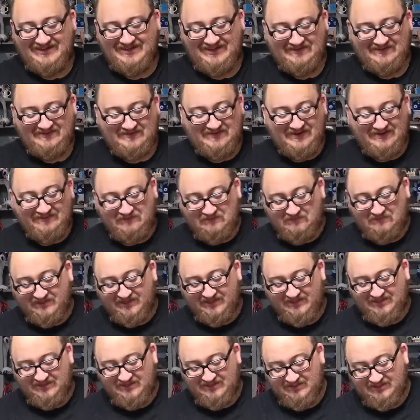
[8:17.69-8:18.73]
I've never
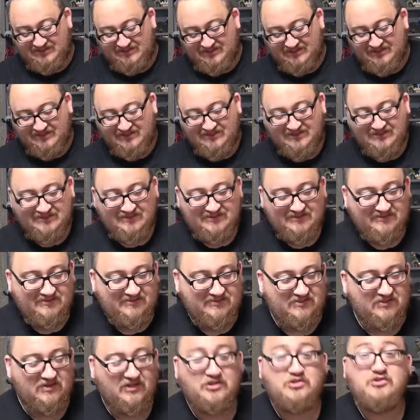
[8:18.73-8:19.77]
been.
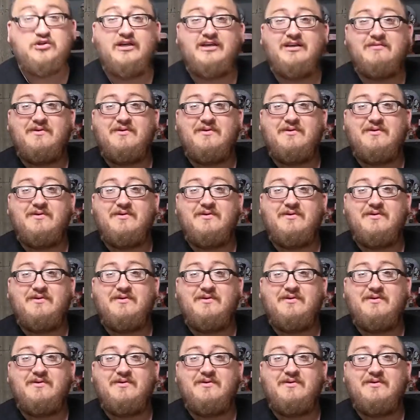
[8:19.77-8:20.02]
So I tried